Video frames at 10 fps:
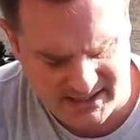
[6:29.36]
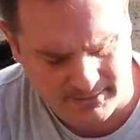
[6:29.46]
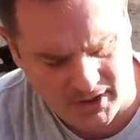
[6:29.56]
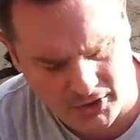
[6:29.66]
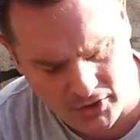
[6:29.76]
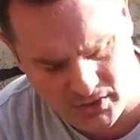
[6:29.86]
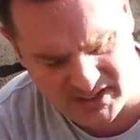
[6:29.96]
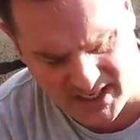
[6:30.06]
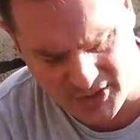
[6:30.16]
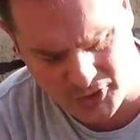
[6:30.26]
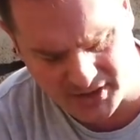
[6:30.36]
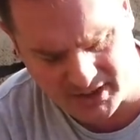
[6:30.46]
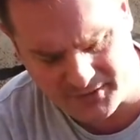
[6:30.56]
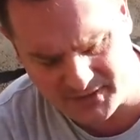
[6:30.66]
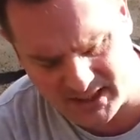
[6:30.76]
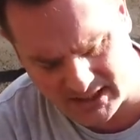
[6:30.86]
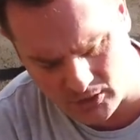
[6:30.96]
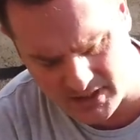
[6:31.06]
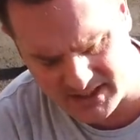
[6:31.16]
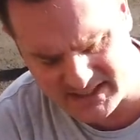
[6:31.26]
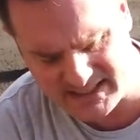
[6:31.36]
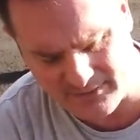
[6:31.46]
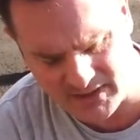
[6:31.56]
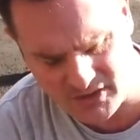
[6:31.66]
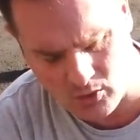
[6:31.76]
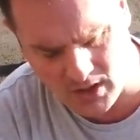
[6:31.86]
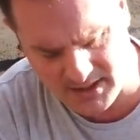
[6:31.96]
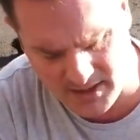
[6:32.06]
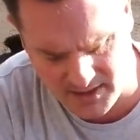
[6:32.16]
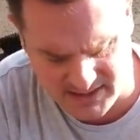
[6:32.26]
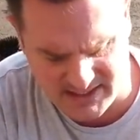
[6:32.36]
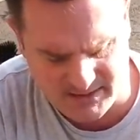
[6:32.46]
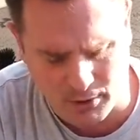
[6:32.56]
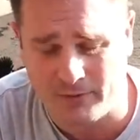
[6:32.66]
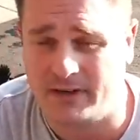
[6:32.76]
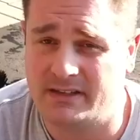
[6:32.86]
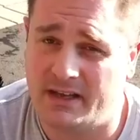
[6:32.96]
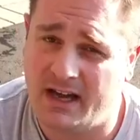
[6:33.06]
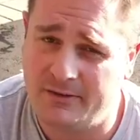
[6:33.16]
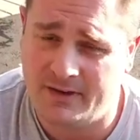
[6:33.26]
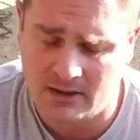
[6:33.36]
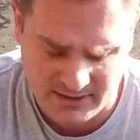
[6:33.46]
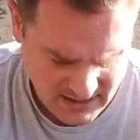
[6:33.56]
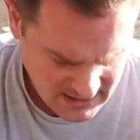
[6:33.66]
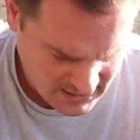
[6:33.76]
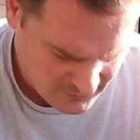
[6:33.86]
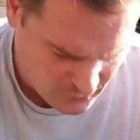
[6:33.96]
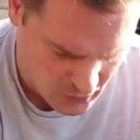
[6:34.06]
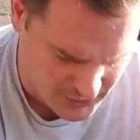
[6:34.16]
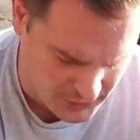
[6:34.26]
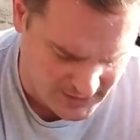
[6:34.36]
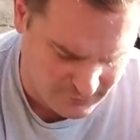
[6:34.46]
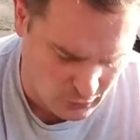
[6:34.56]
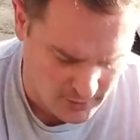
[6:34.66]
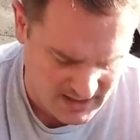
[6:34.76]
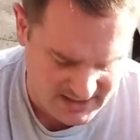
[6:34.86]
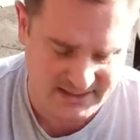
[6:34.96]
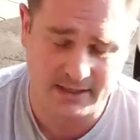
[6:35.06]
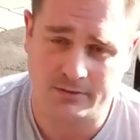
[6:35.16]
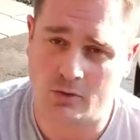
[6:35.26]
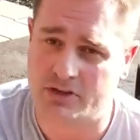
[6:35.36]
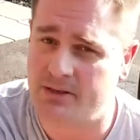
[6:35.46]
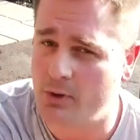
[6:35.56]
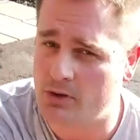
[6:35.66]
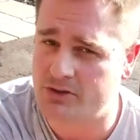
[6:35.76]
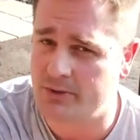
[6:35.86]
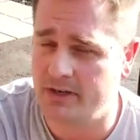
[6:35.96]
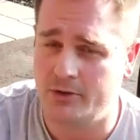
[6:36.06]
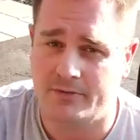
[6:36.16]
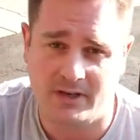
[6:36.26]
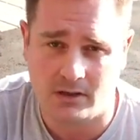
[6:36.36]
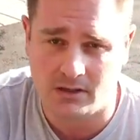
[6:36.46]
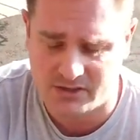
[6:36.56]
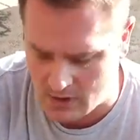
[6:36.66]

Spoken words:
guys, I'm gonna use Extra Tough diluted 7:1. This is perfect, I found, for dirty floor mats and of course upholstery in your vehicle